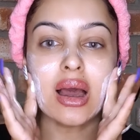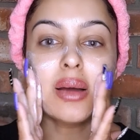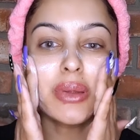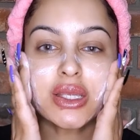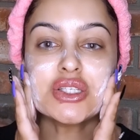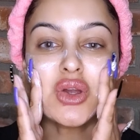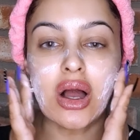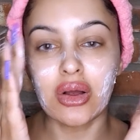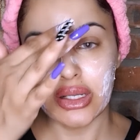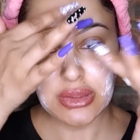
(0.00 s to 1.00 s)
because you
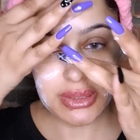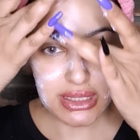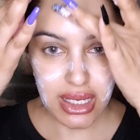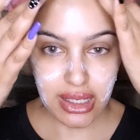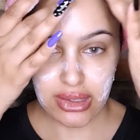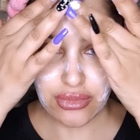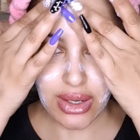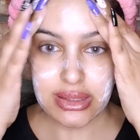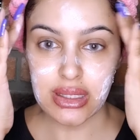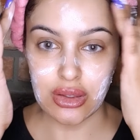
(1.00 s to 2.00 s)
are going to be taking it
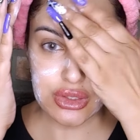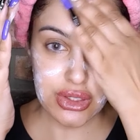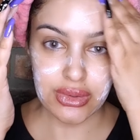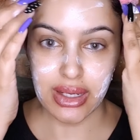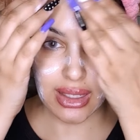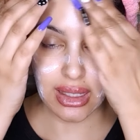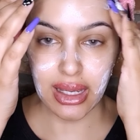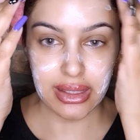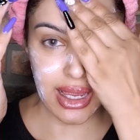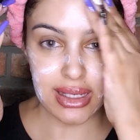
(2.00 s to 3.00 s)
right down to your
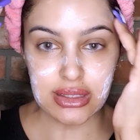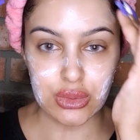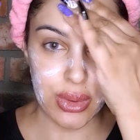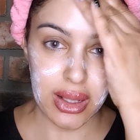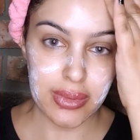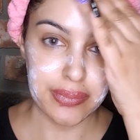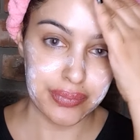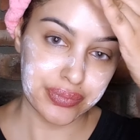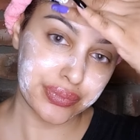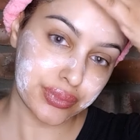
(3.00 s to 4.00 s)
neckline as well.
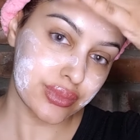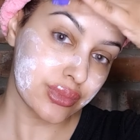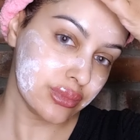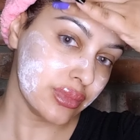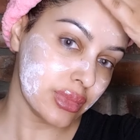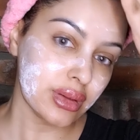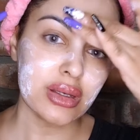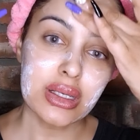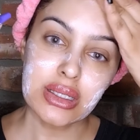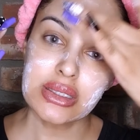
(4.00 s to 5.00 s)

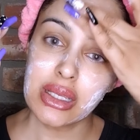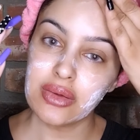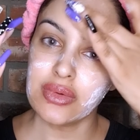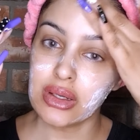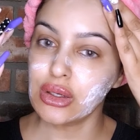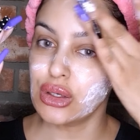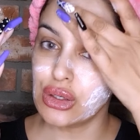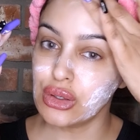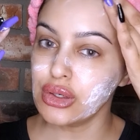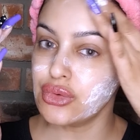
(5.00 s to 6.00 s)
So give it a
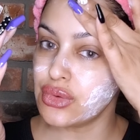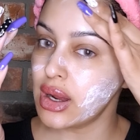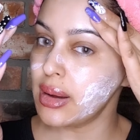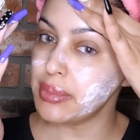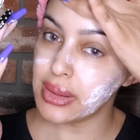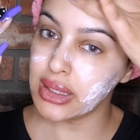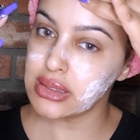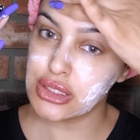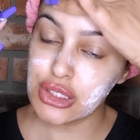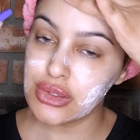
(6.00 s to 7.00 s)
good rub
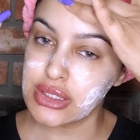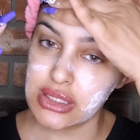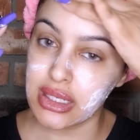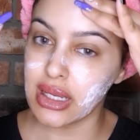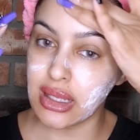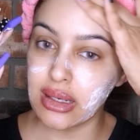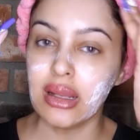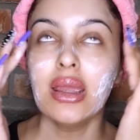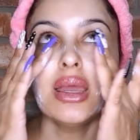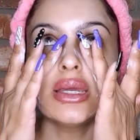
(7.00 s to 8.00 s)
into your skin,
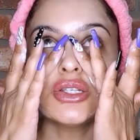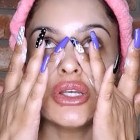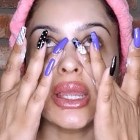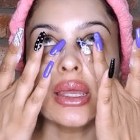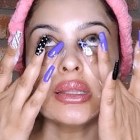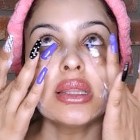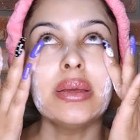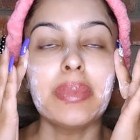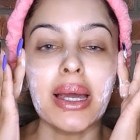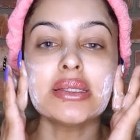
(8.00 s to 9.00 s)
gently
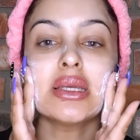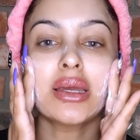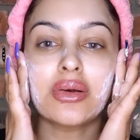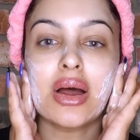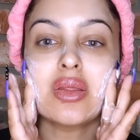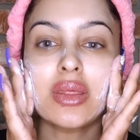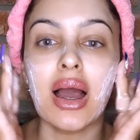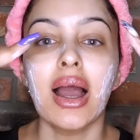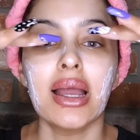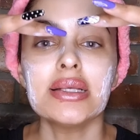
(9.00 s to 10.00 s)
patting around the
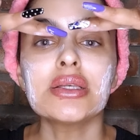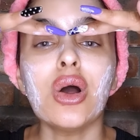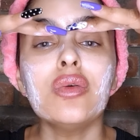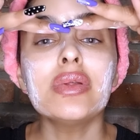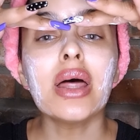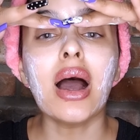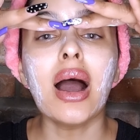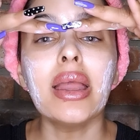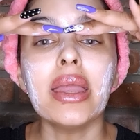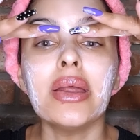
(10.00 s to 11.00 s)
eyes, over the
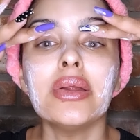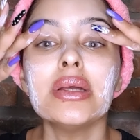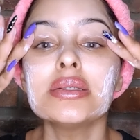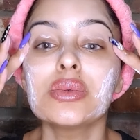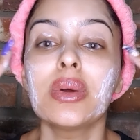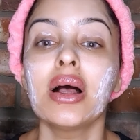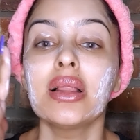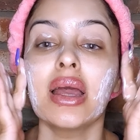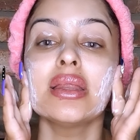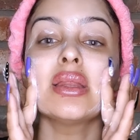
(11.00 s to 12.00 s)
eye area as well.
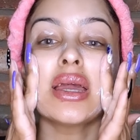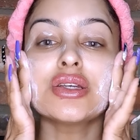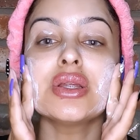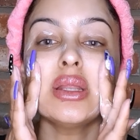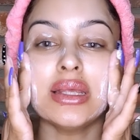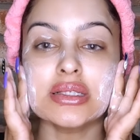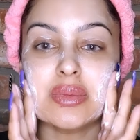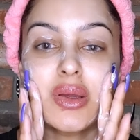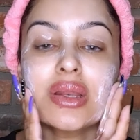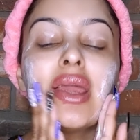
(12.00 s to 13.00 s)
And it actually needs to
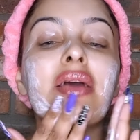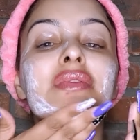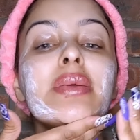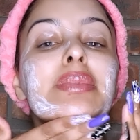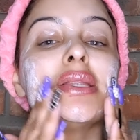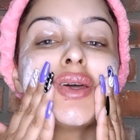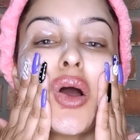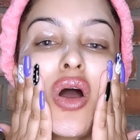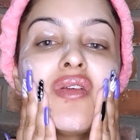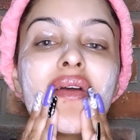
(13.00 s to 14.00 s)
be on every bit
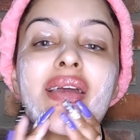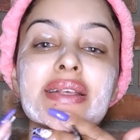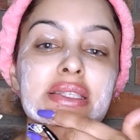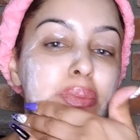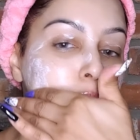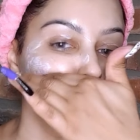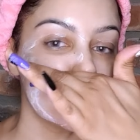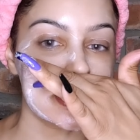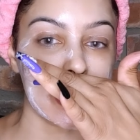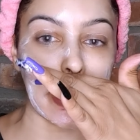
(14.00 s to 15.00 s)
of exposed
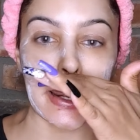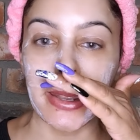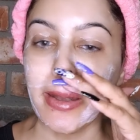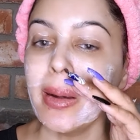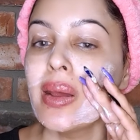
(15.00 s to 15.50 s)
skin.